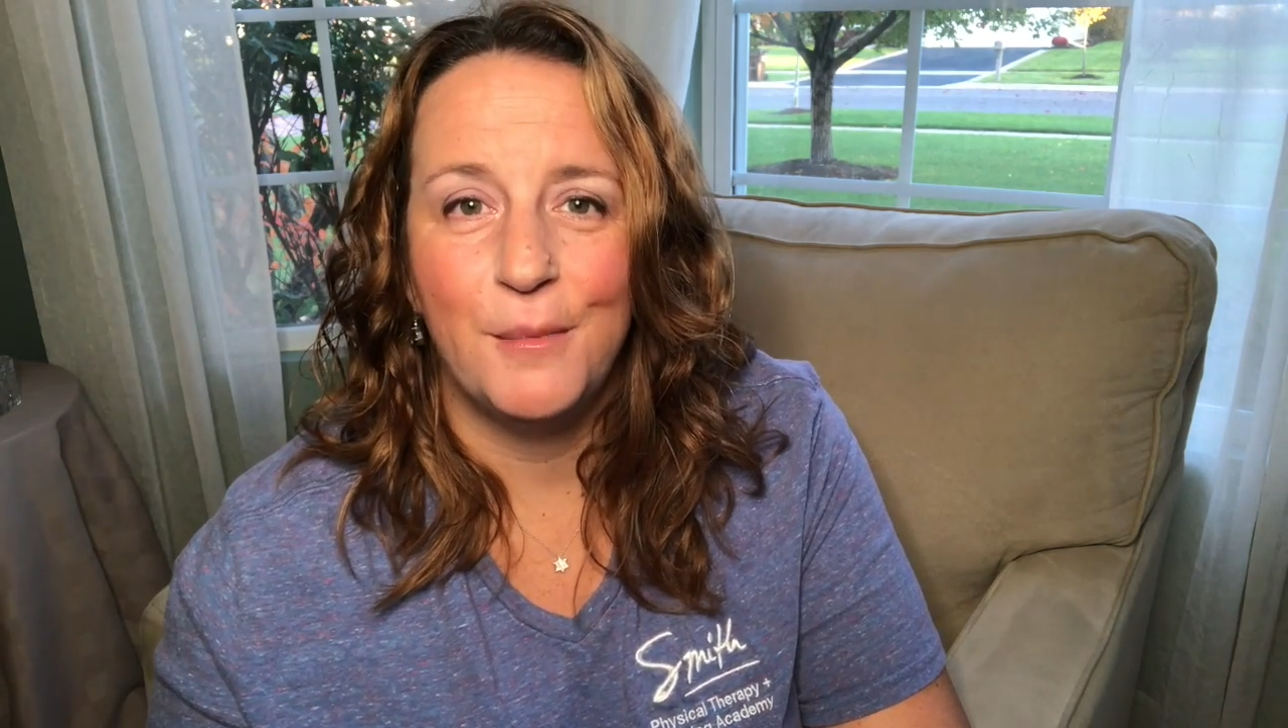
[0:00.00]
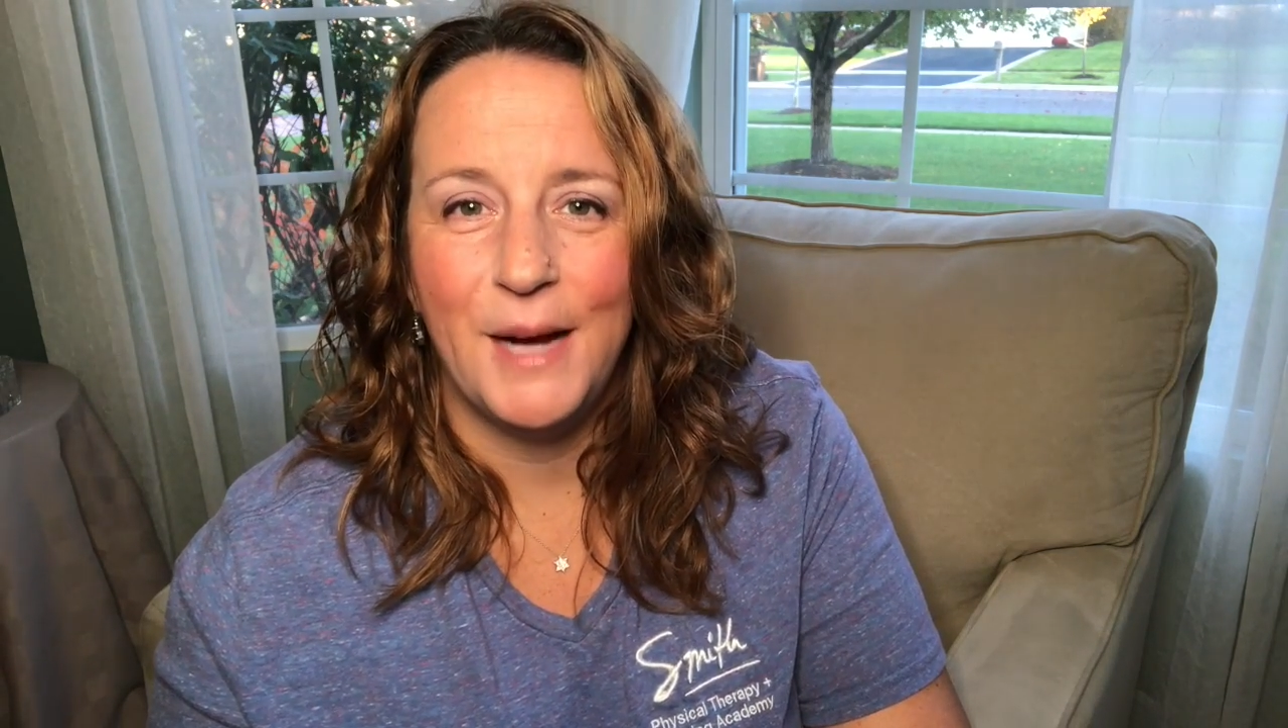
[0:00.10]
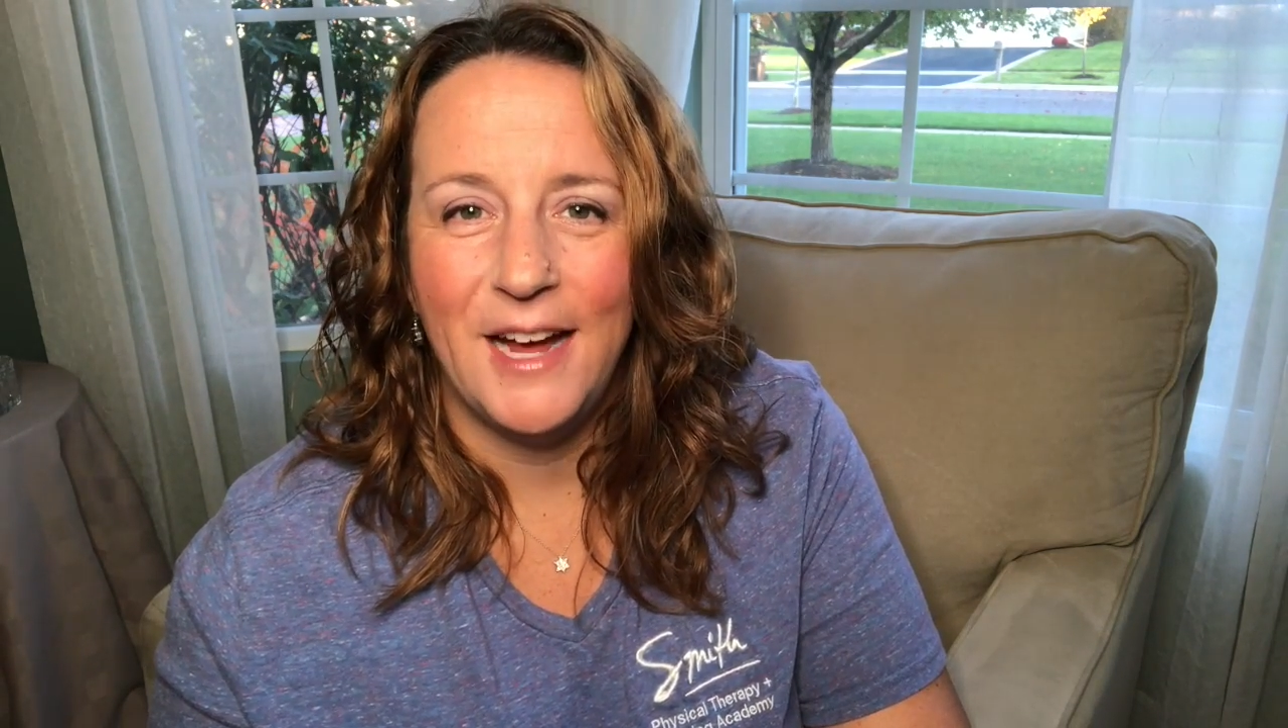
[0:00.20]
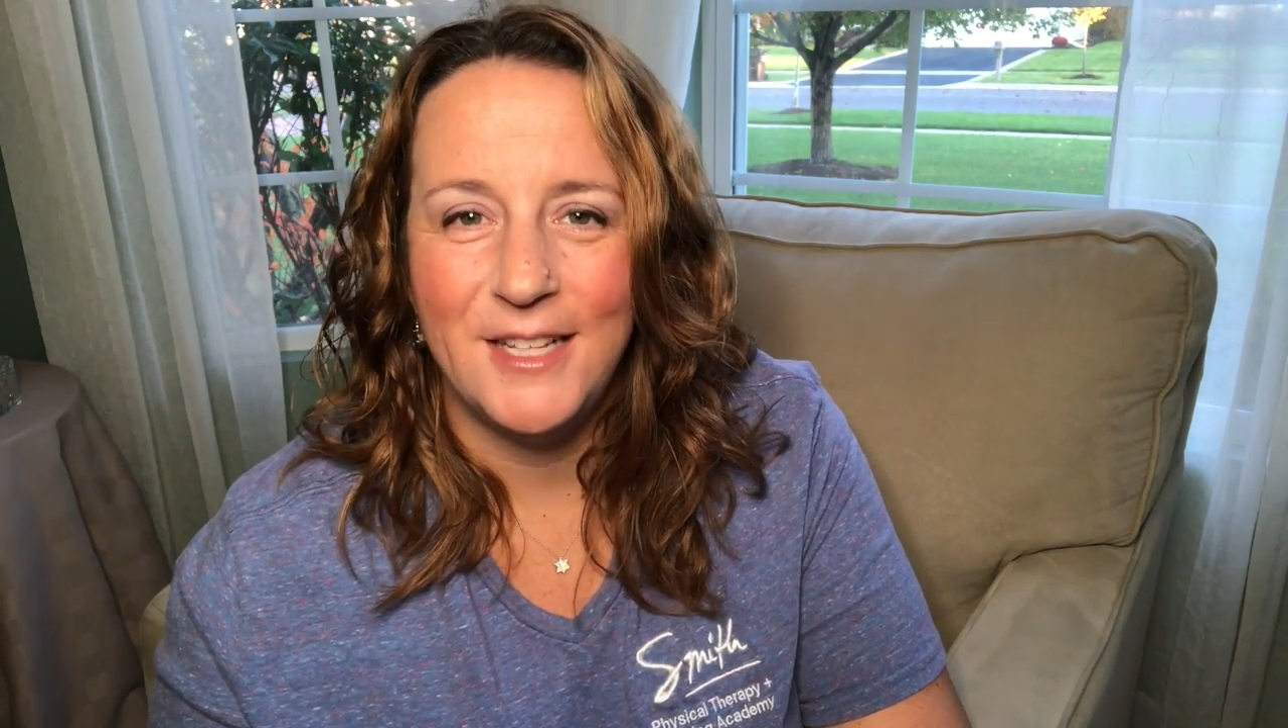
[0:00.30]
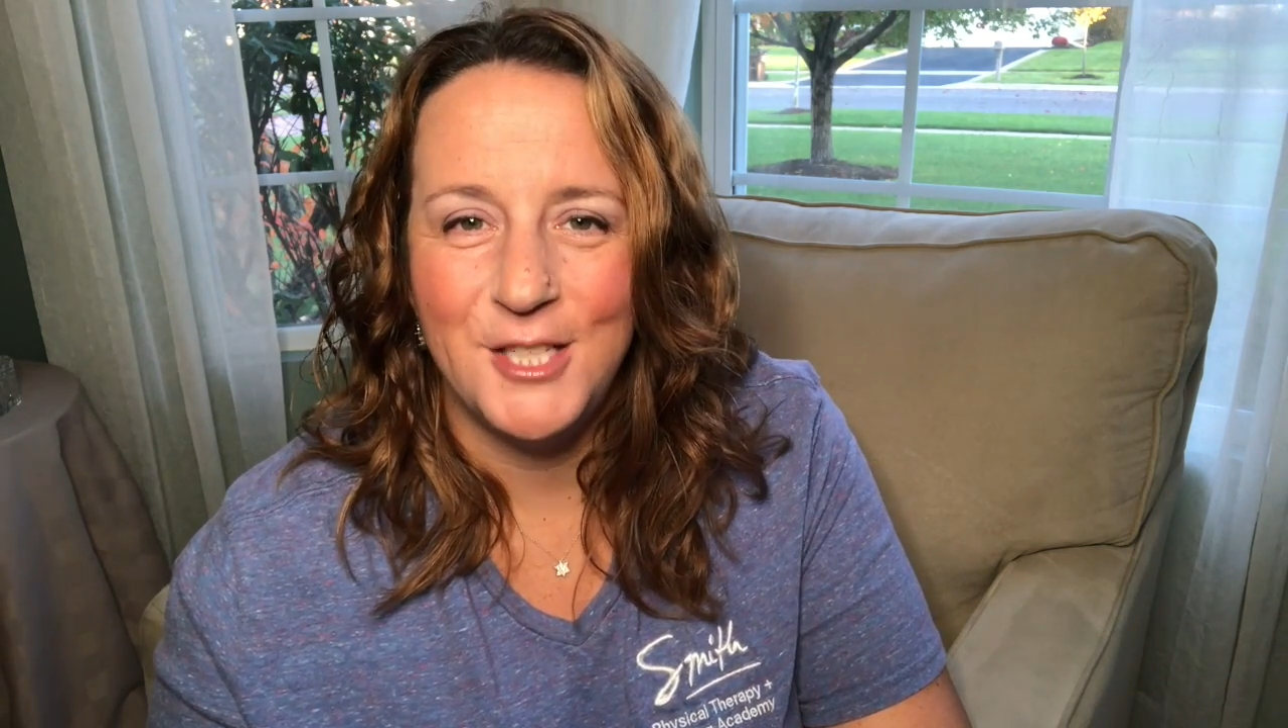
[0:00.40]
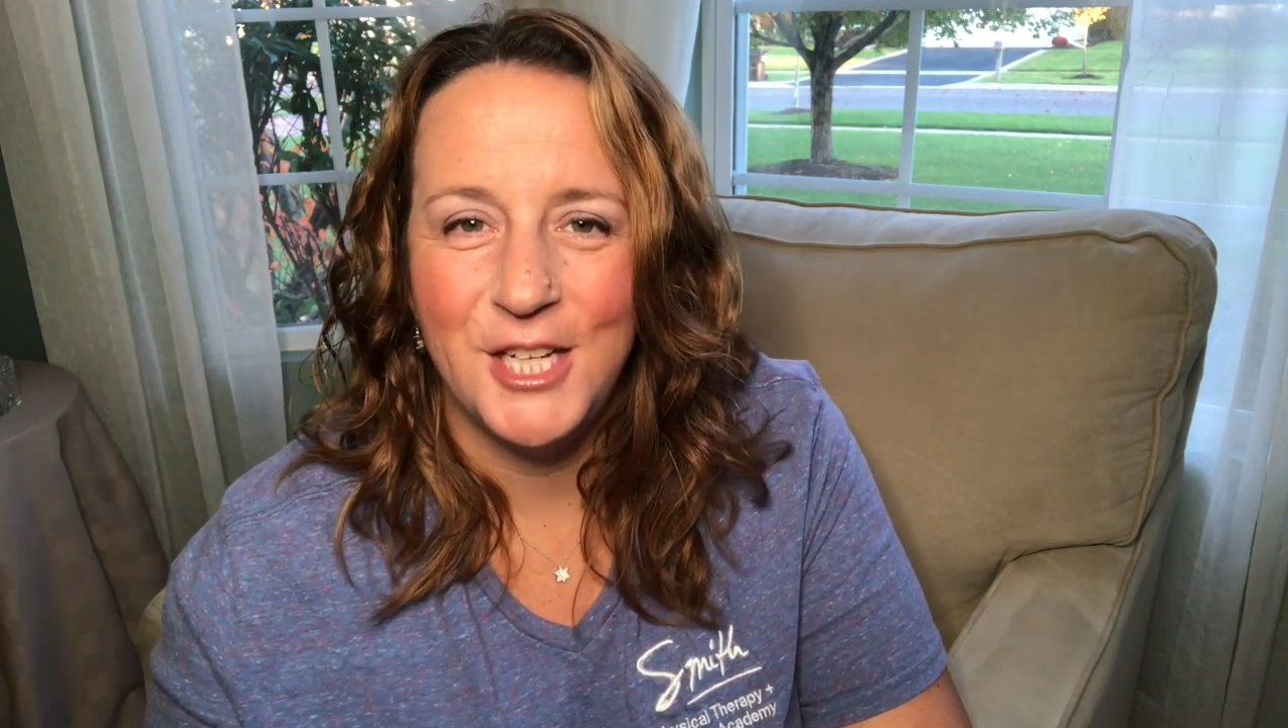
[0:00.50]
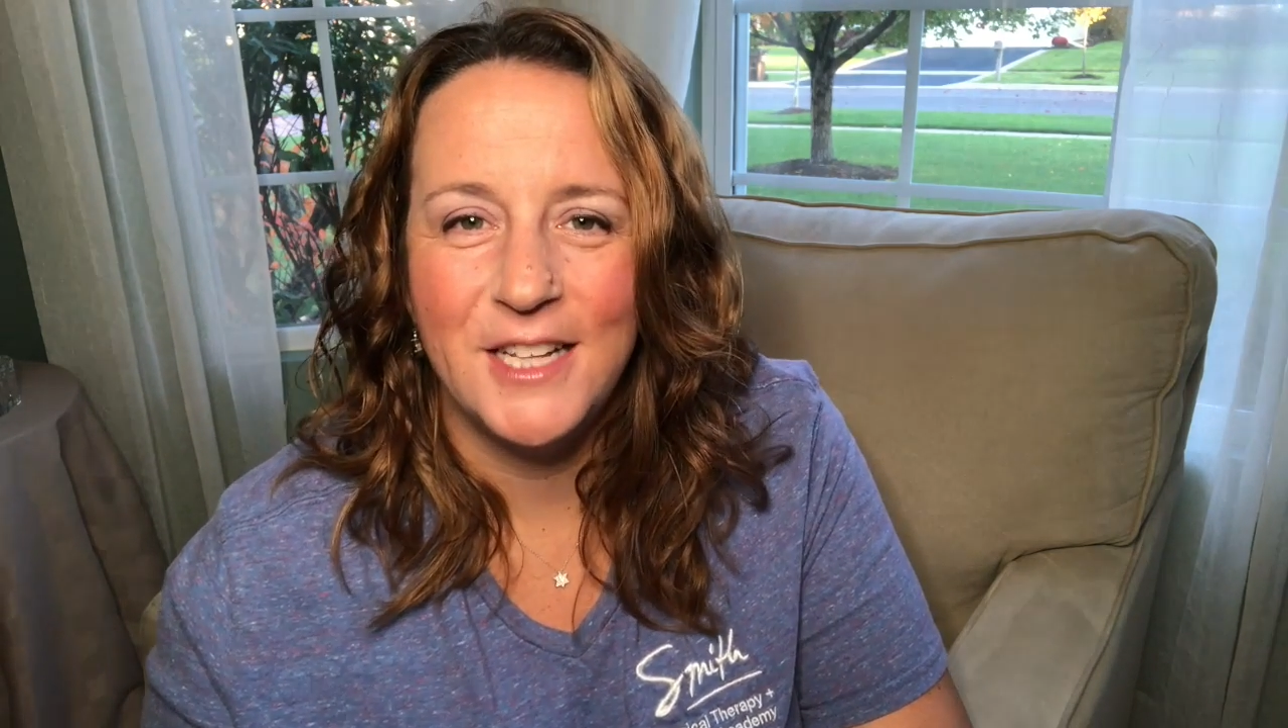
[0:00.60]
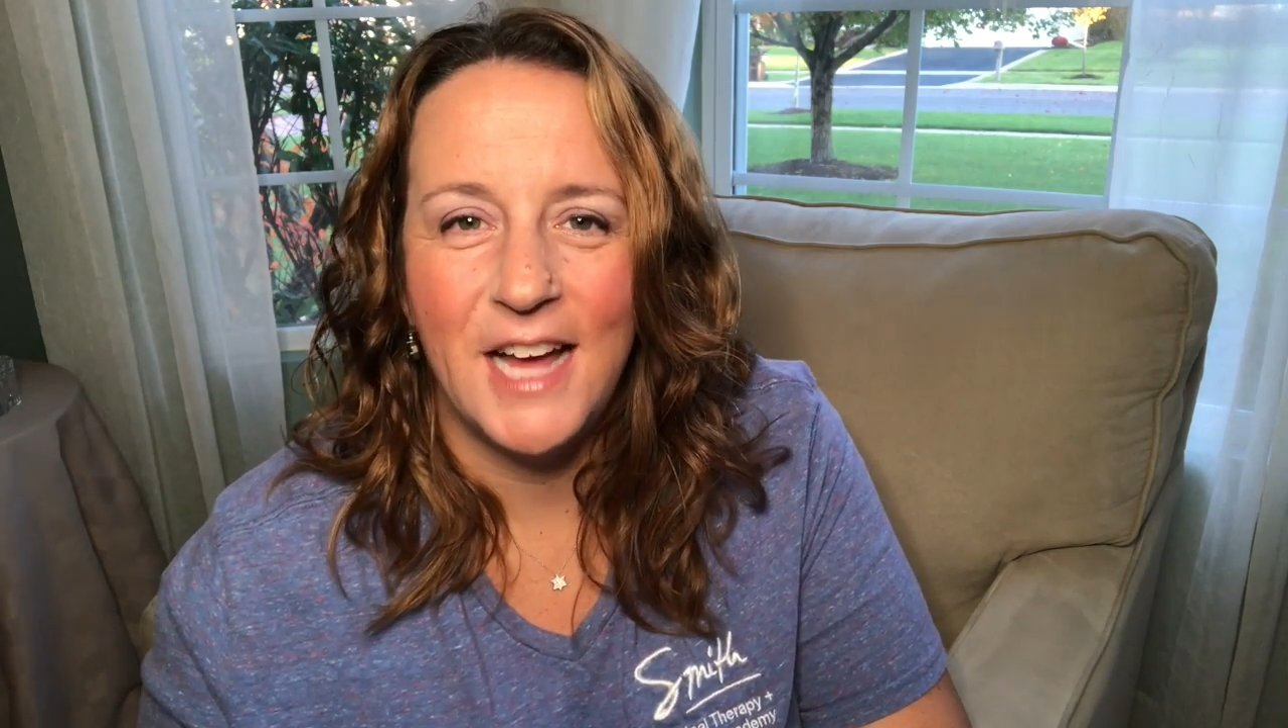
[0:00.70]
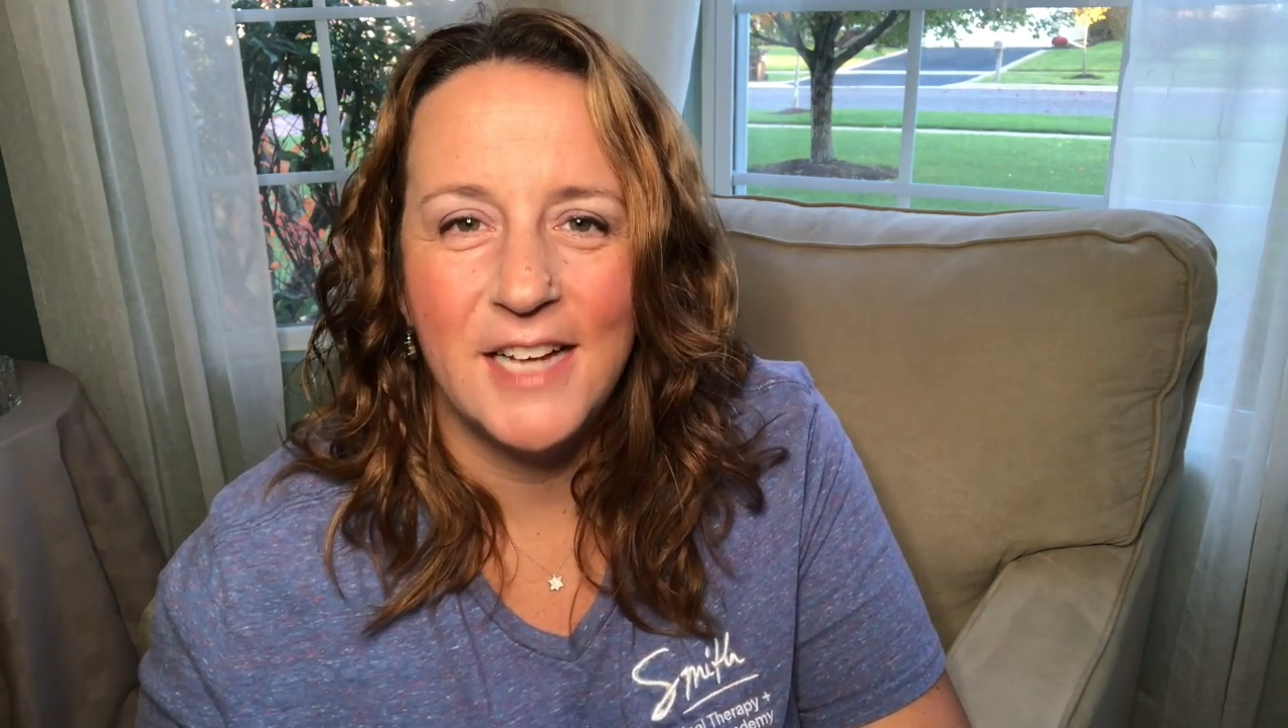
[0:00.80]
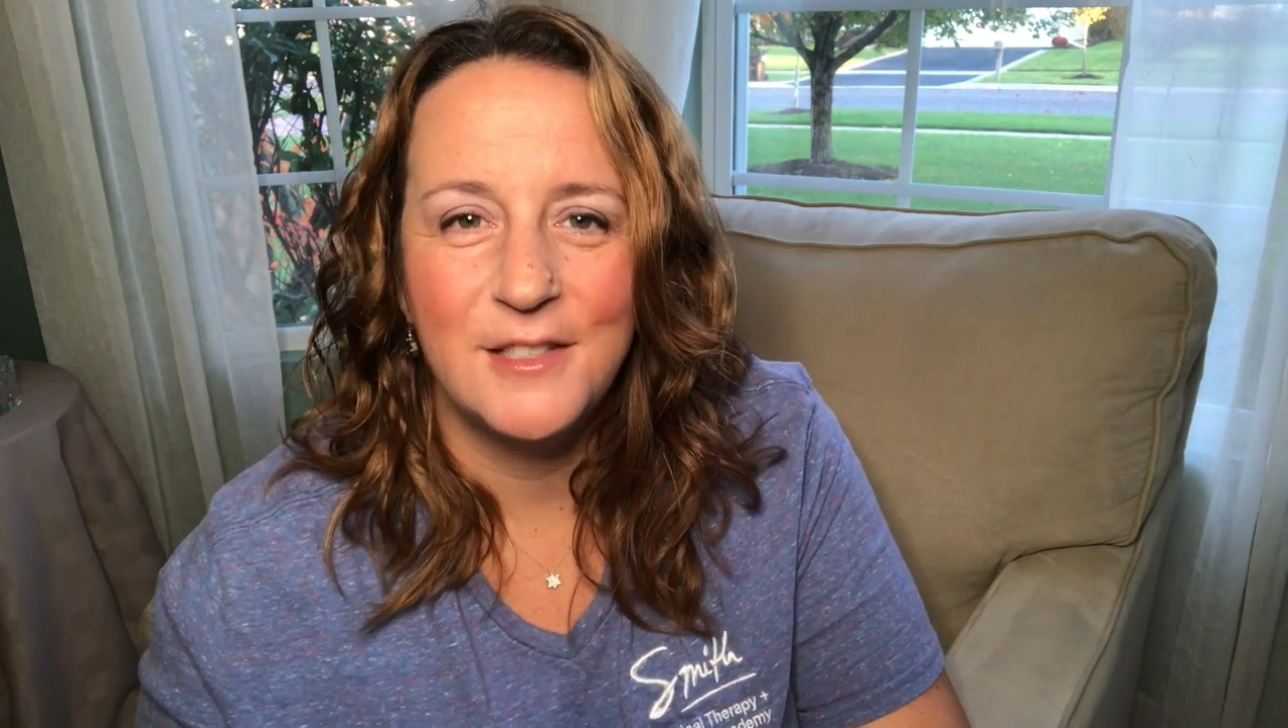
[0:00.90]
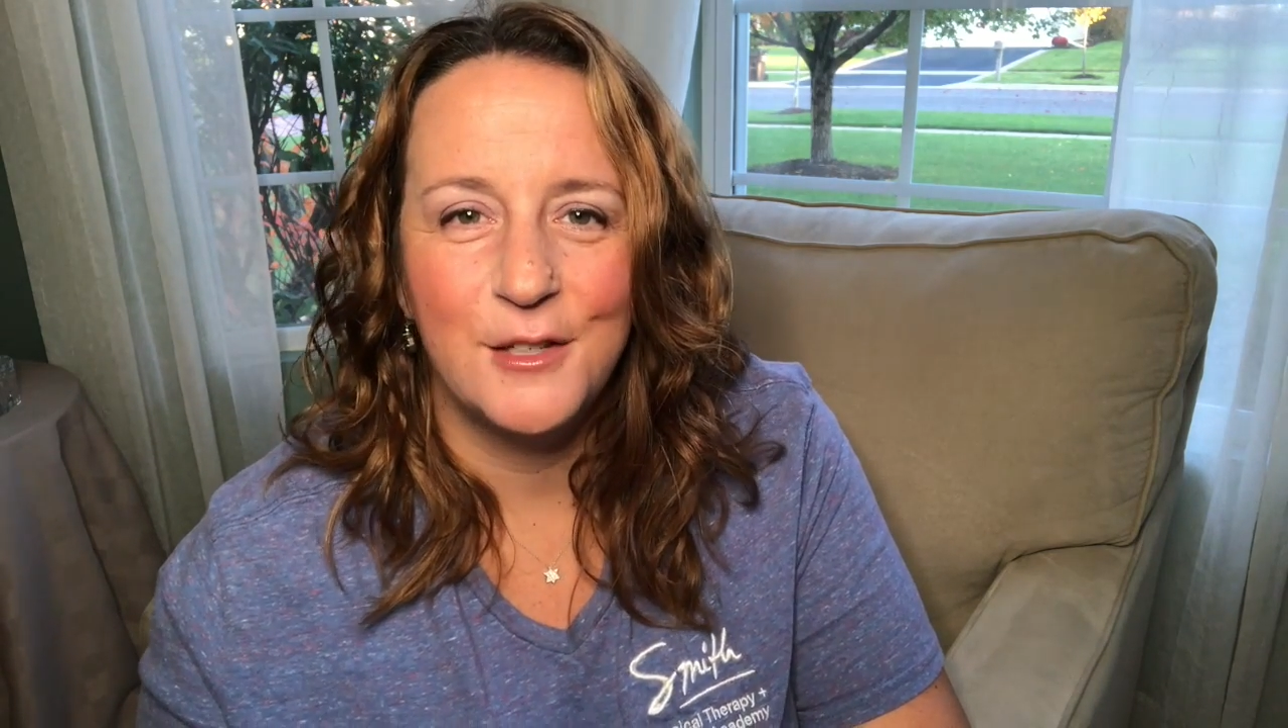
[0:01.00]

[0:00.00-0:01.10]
biology class